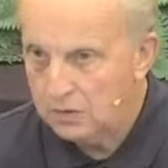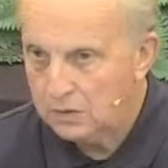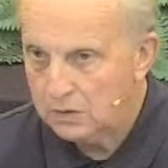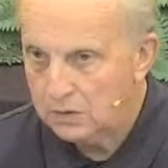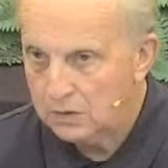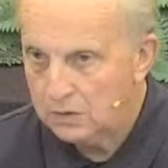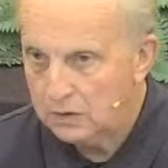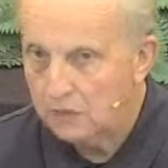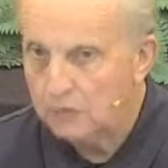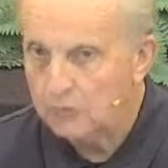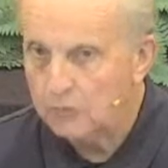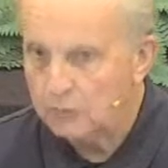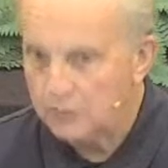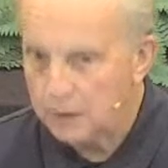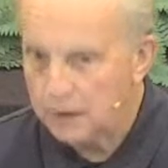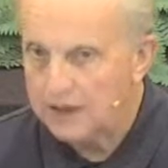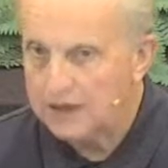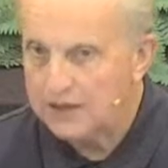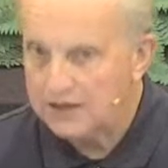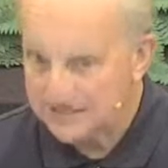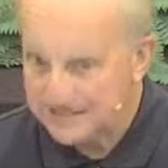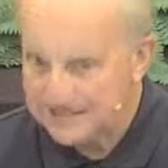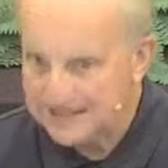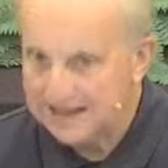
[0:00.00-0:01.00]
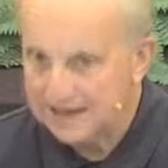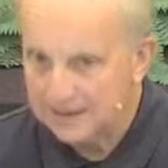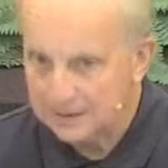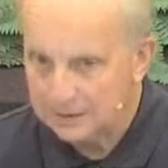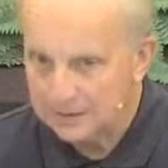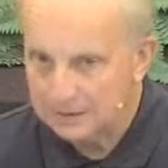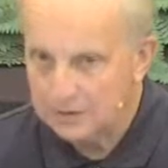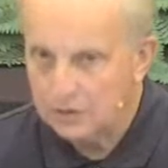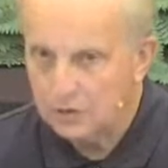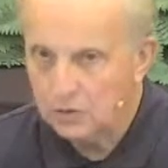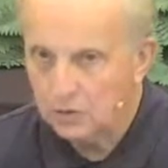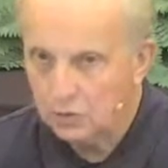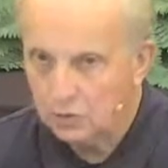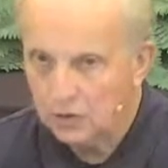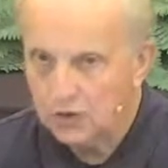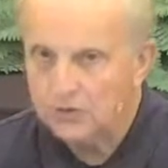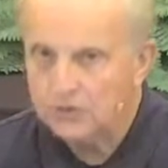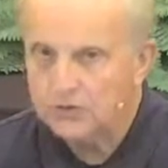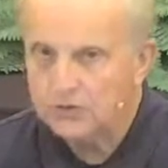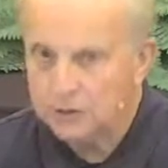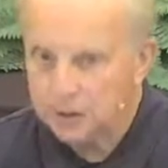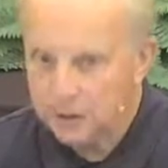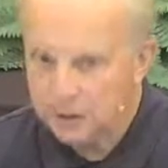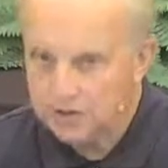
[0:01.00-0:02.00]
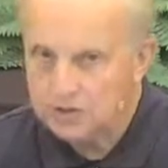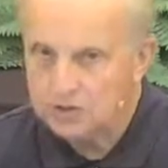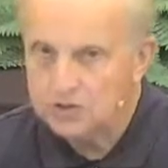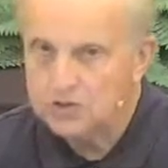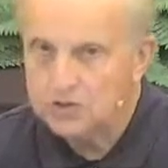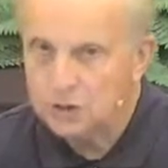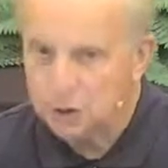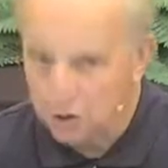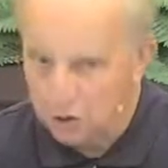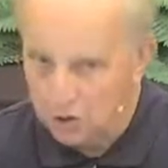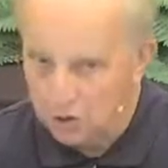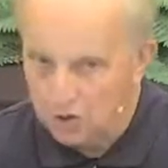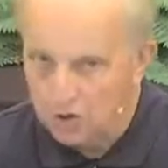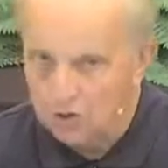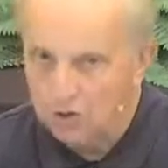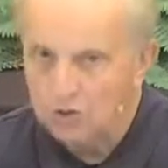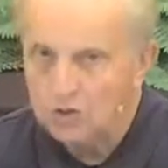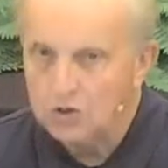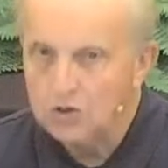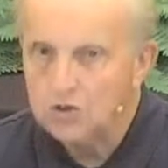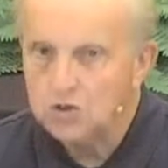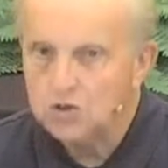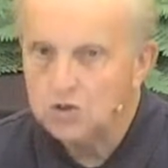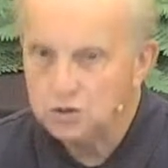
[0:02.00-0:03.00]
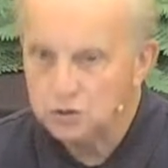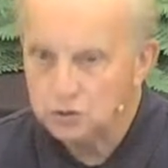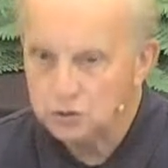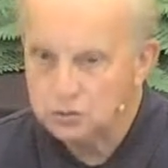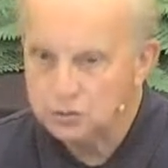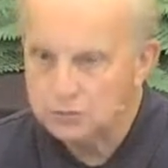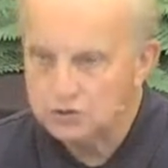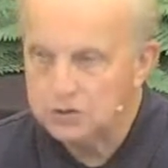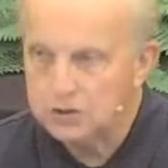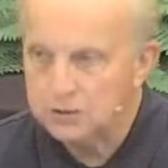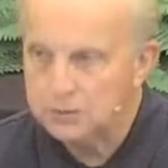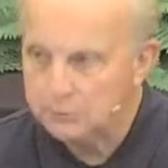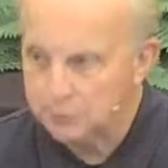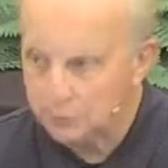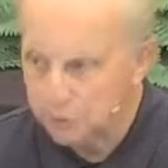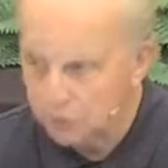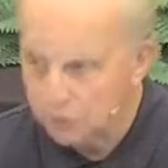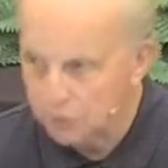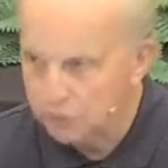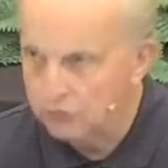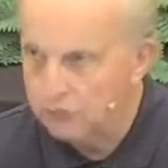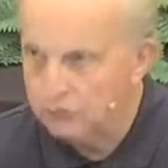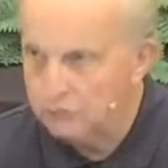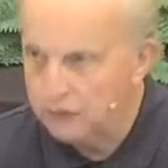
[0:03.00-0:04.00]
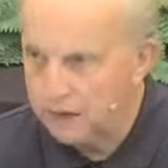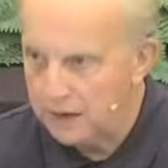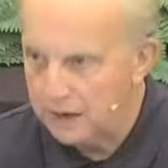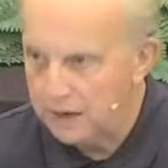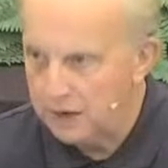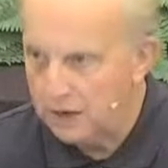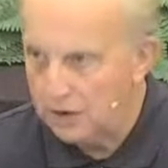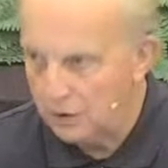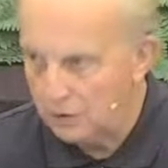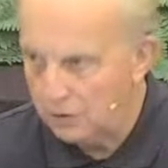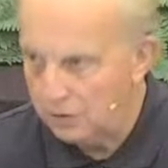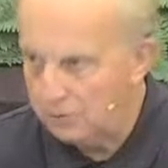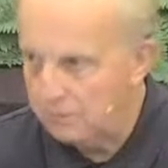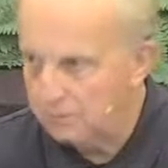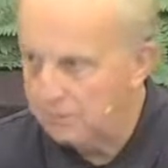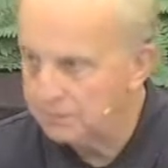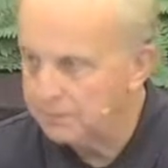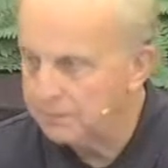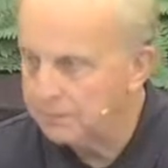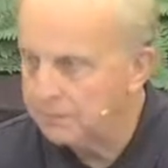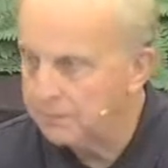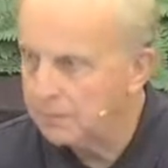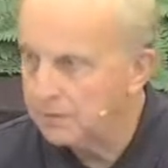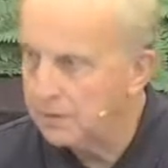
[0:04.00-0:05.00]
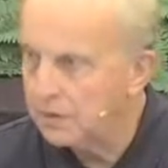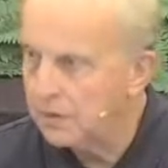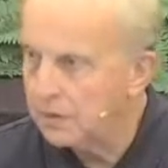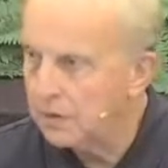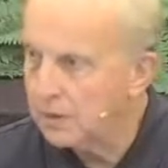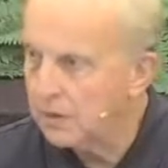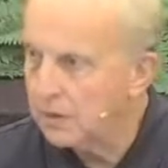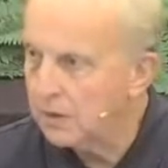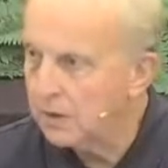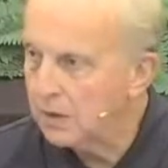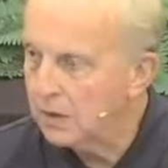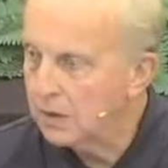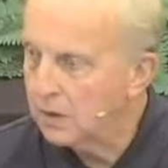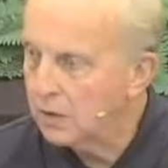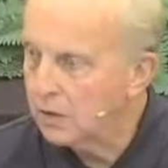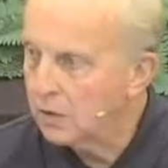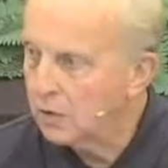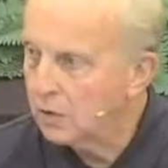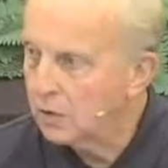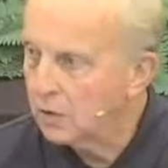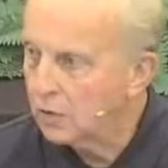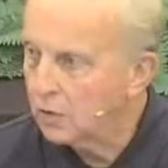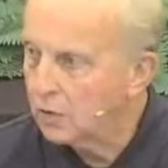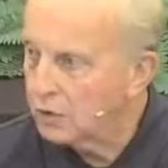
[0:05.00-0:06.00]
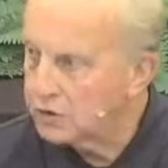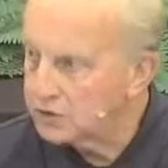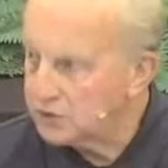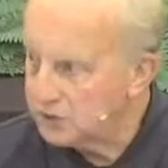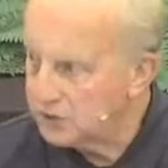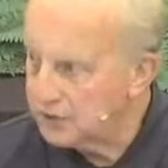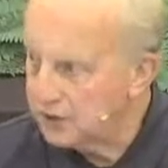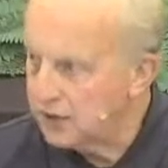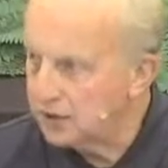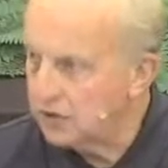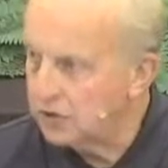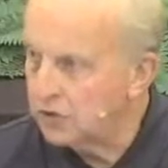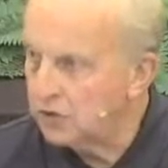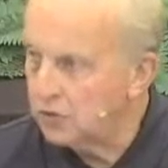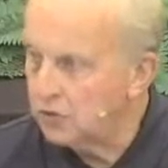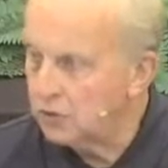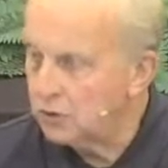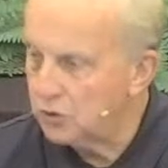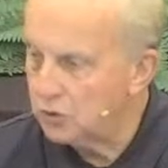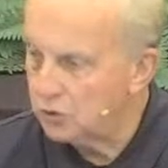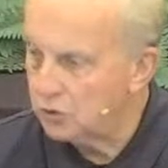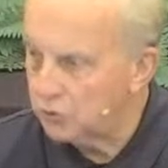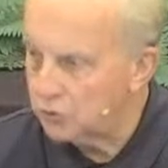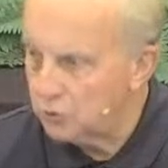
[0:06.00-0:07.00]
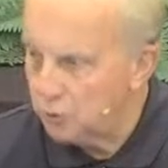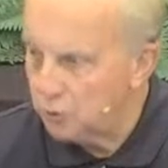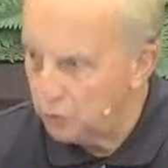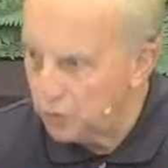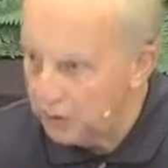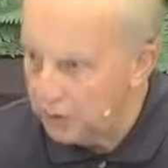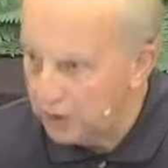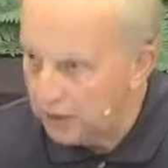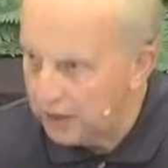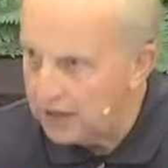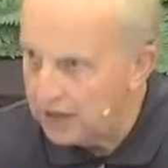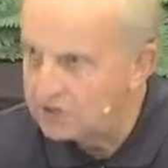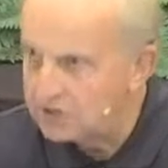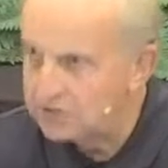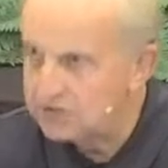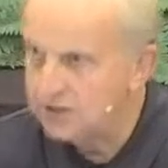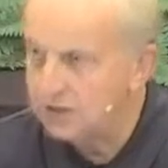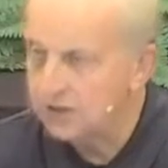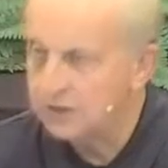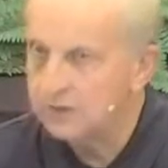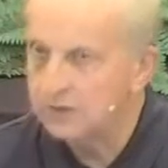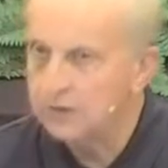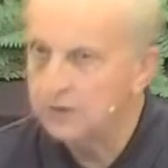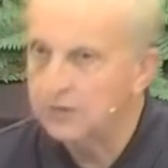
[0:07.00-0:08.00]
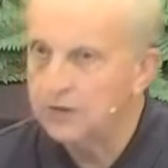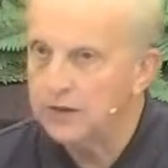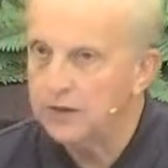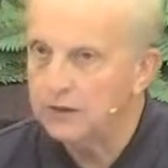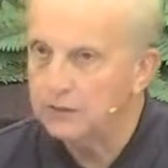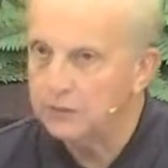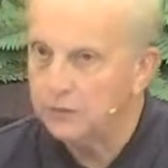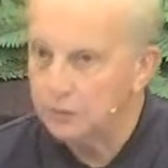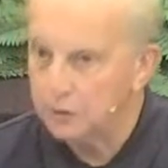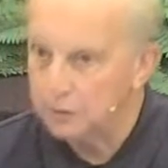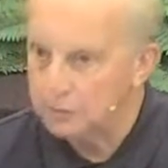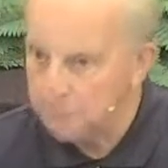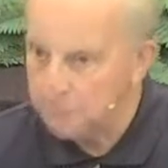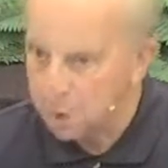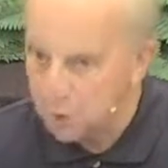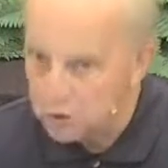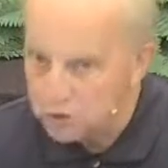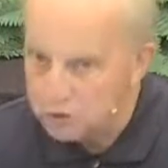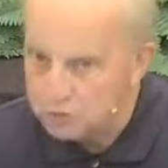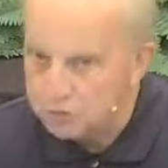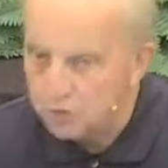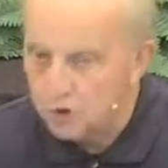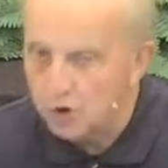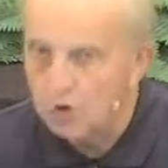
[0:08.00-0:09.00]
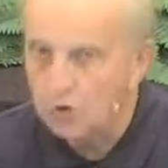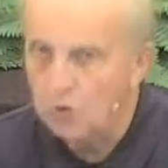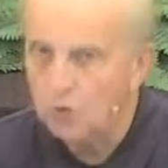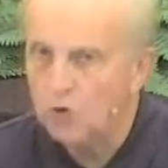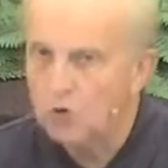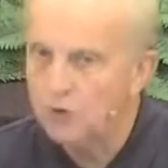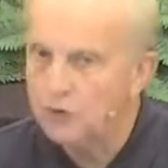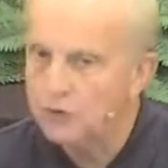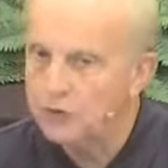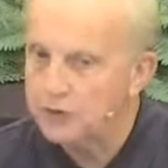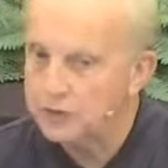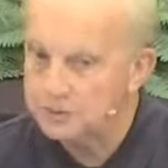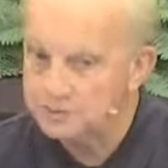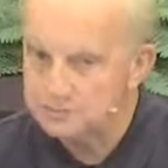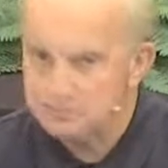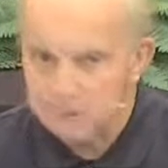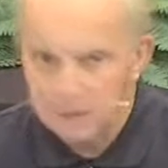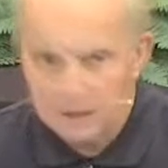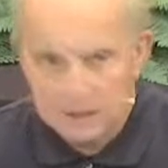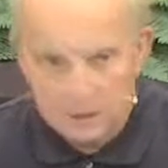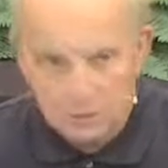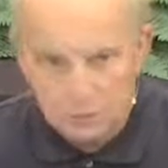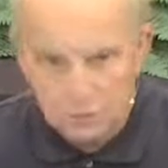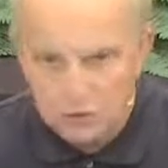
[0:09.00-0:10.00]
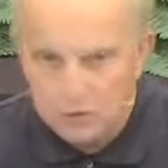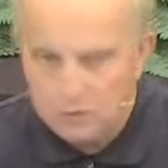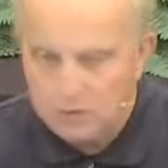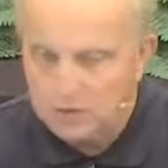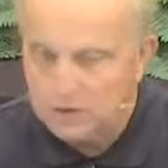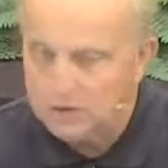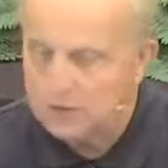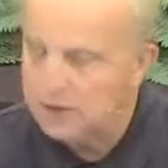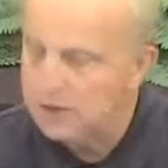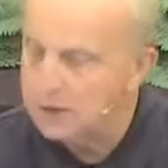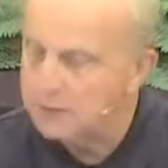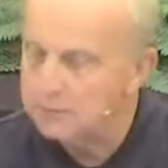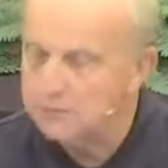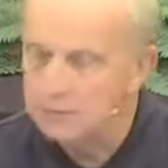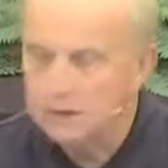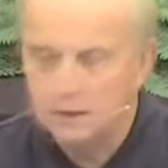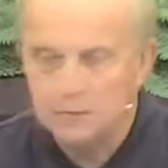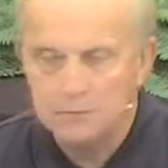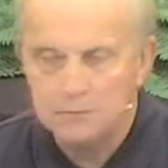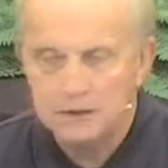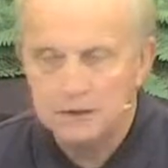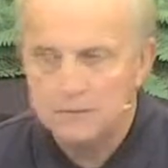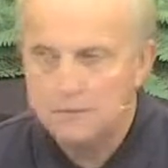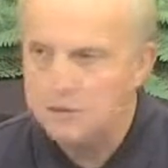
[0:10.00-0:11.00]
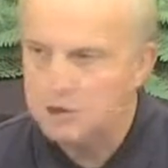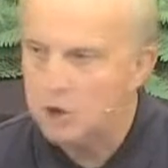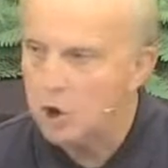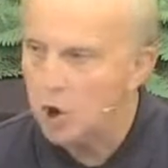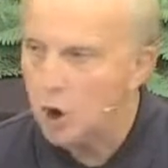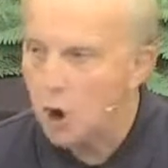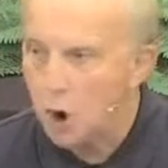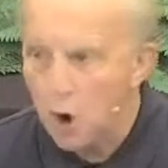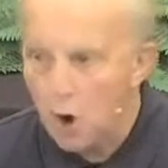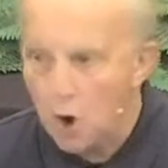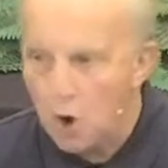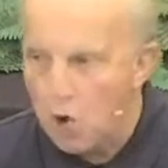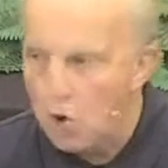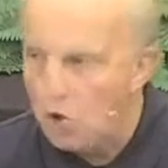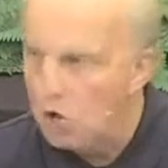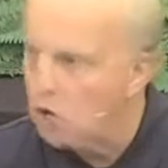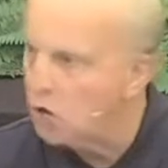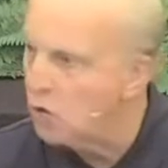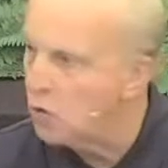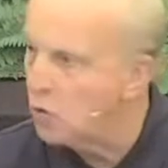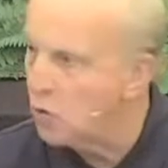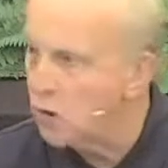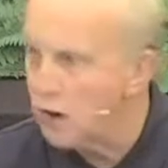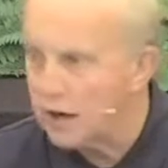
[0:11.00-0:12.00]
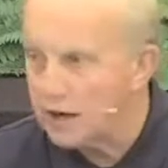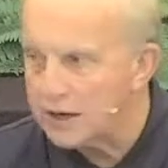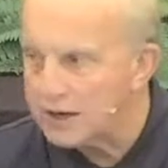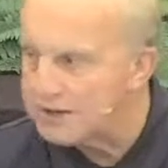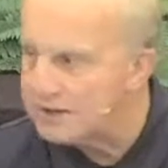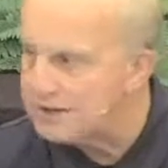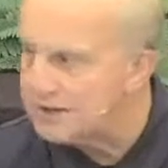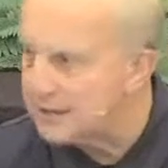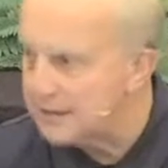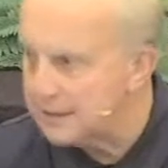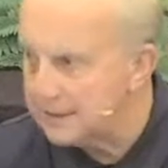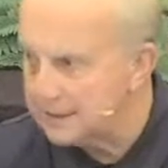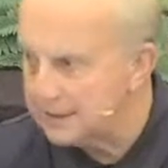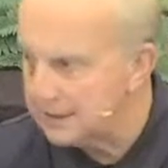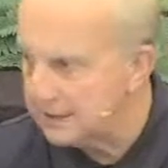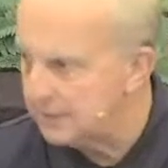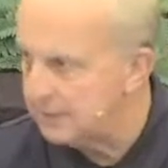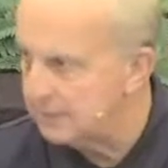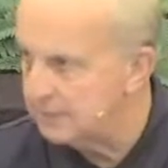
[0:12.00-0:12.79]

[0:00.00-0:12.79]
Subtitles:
Government by consent. What touches all should be approved by all. Once again, you do realize that for the most part, what these men and women, it may be all well-intended.